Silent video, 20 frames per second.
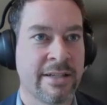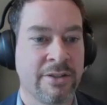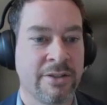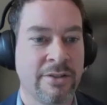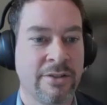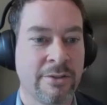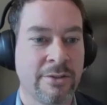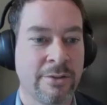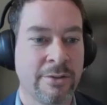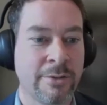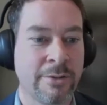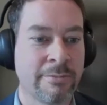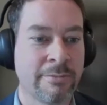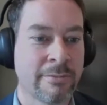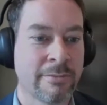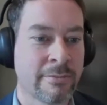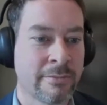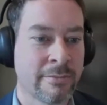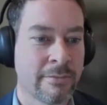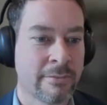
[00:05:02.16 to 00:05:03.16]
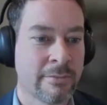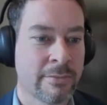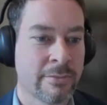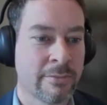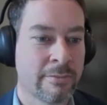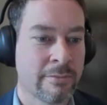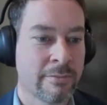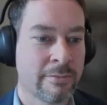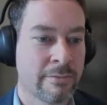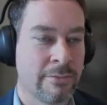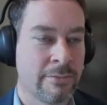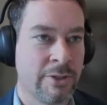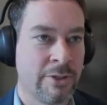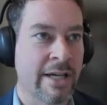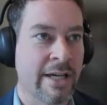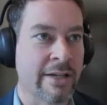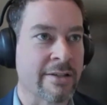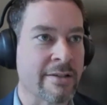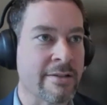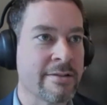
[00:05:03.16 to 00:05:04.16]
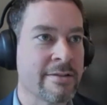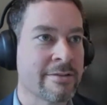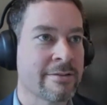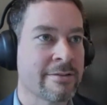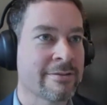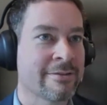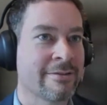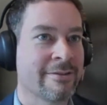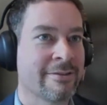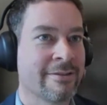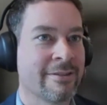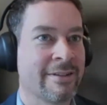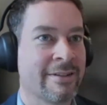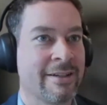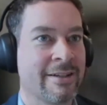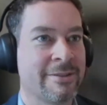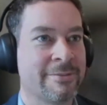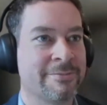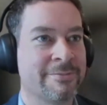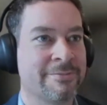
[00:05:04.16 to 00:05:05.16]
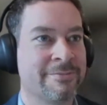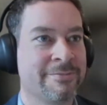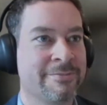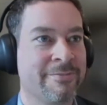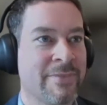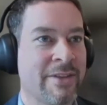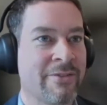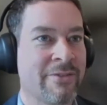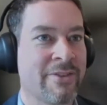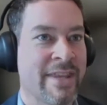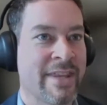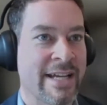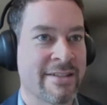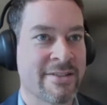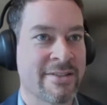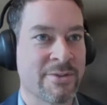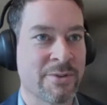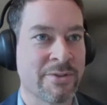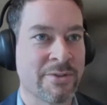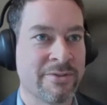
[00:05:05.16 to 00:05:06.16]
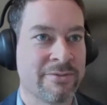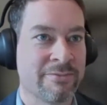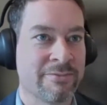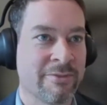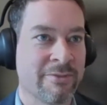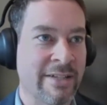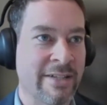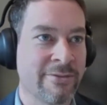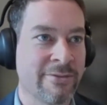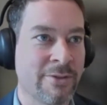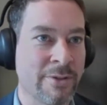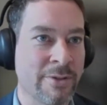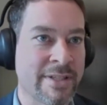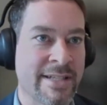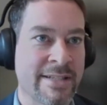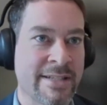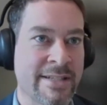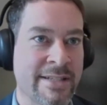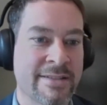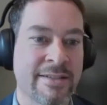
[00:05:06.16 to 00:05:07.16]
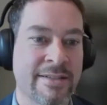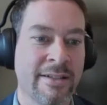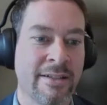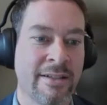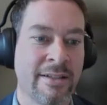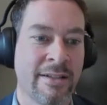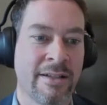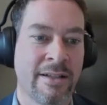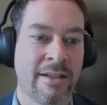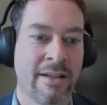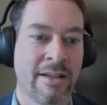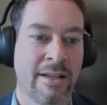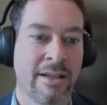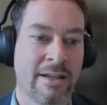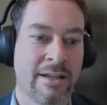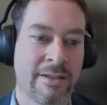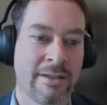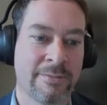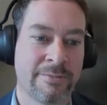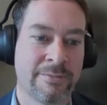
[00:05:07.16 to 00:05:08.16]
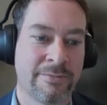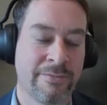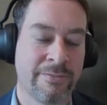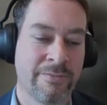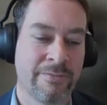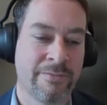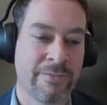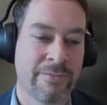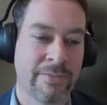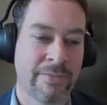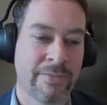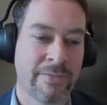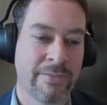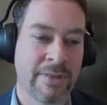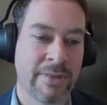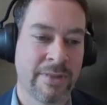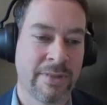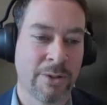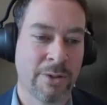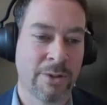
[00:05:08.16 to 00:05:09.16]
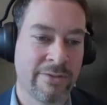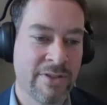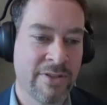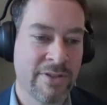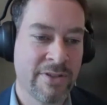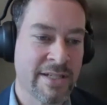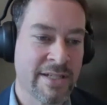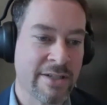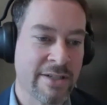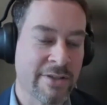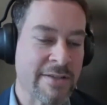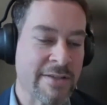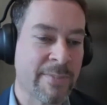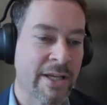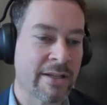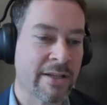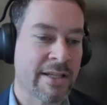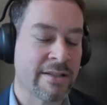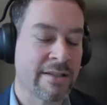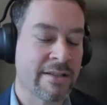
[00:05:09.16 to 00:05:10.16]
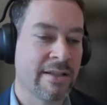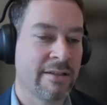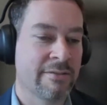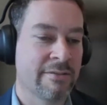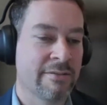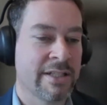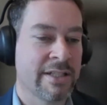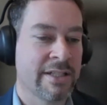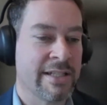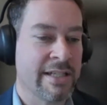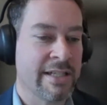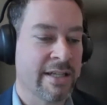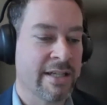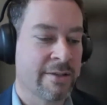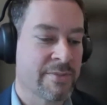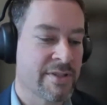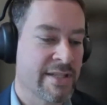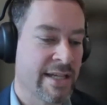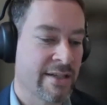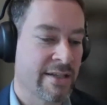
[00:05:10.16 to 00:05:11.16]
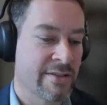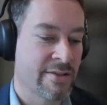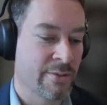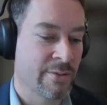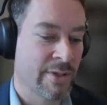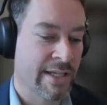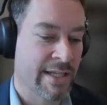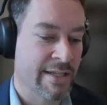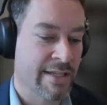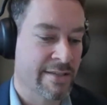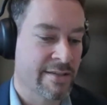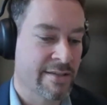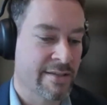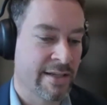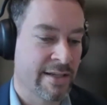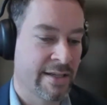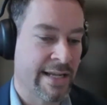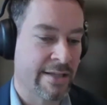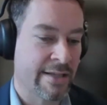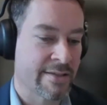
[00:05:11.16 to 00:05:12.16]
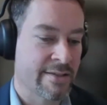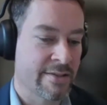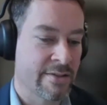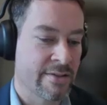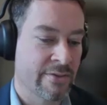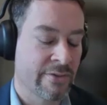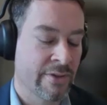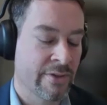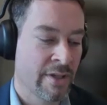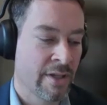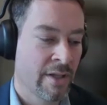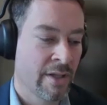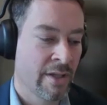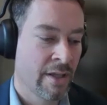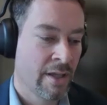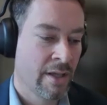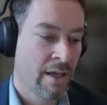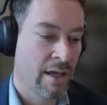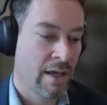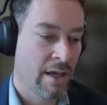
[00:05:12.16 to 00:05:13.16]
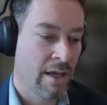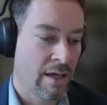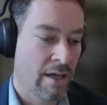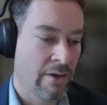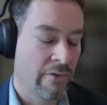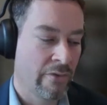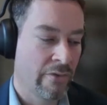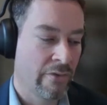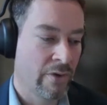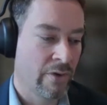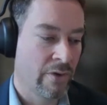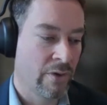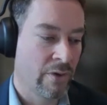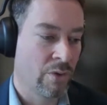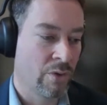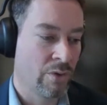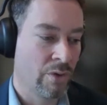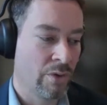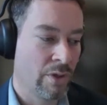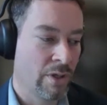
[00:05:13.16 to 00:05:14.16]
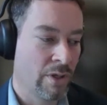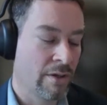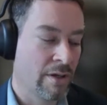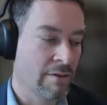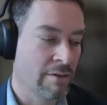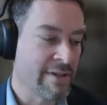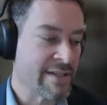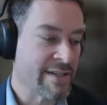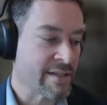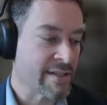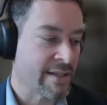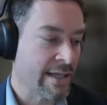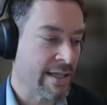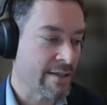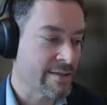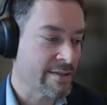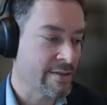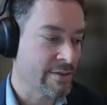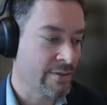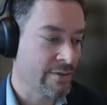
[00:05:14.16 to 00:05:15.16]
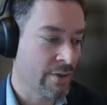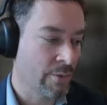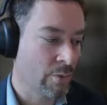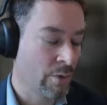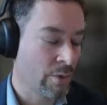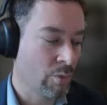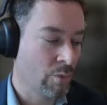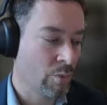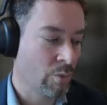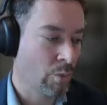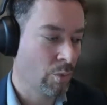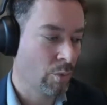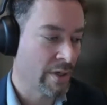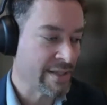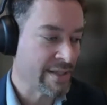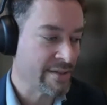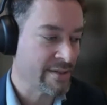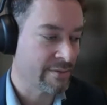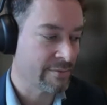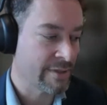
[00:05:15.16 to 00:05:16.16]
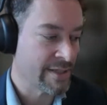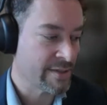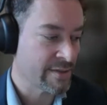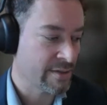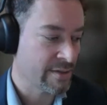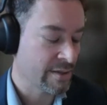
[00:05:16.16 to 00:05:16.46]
do your gutters for that sort of rainfall intensity. you know, if you're serious. But it really comes down to, I guess, an analysis of a risk analysis. You know, what is the risk?